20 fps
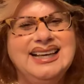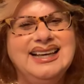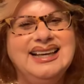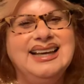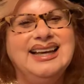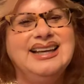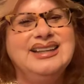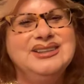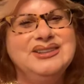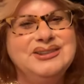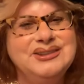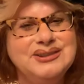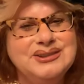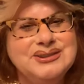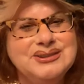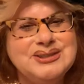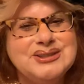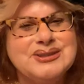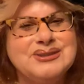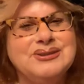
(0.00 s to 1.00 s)
And do
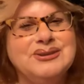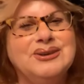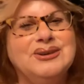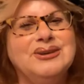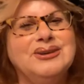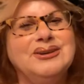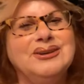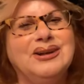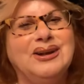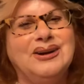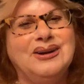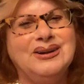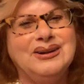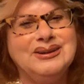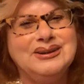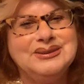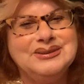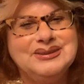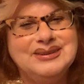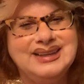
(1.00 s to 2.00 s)
scroll
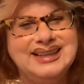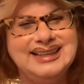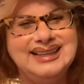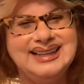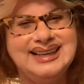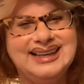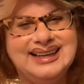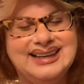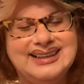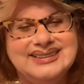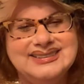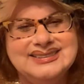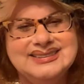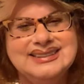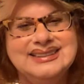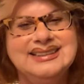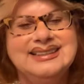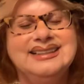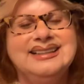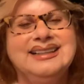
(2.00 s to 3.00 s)
all the way down.
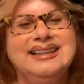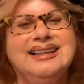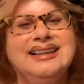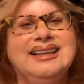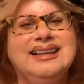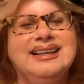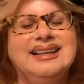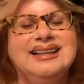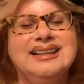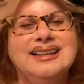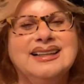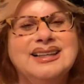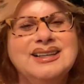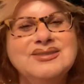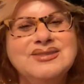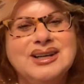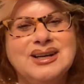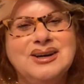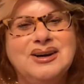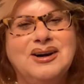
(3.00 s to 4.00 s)
Leave
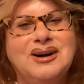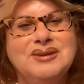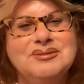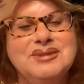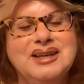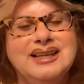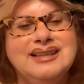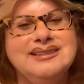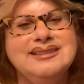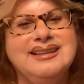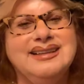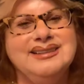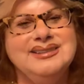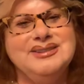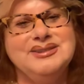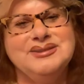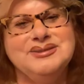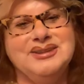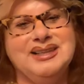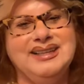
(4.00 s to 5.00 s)
a comment. I
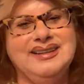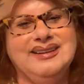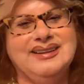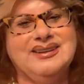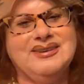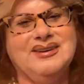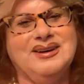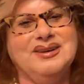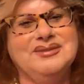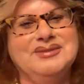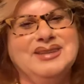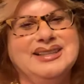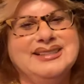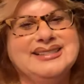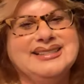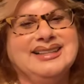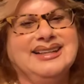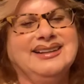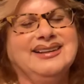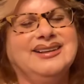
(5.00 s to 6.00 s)
do read the
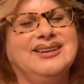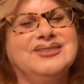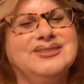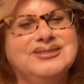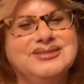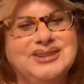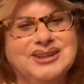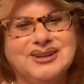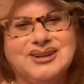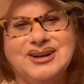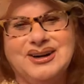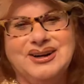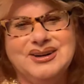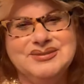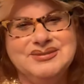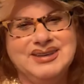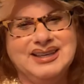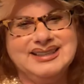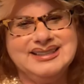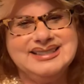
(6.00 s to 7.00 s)
comments. I love your
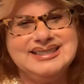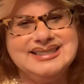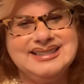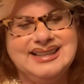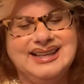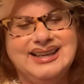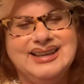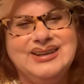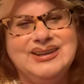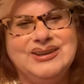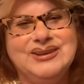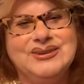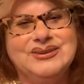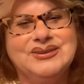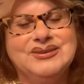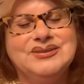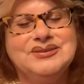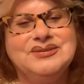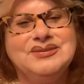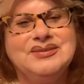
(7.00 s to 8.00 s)
comments. Thank you.
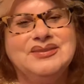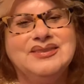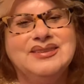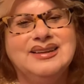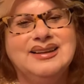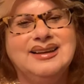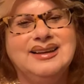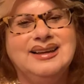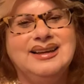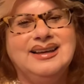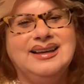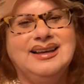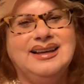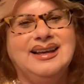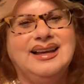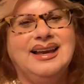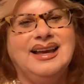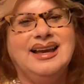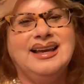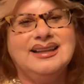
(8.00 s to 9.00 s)

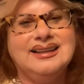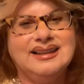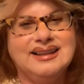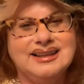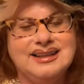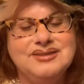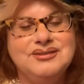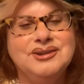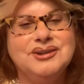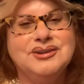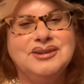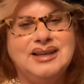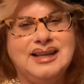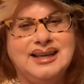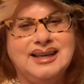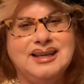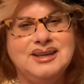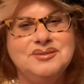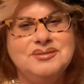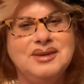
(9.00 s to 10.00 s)
And leave your
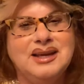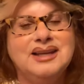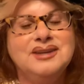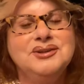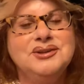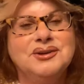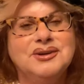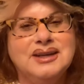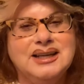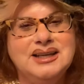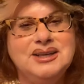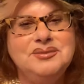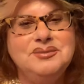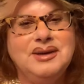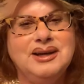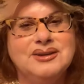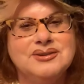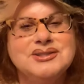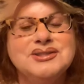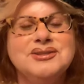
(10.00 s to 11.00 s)
name and your
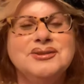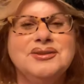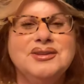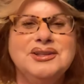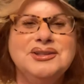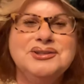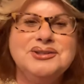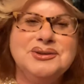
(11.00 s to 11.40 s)
email so that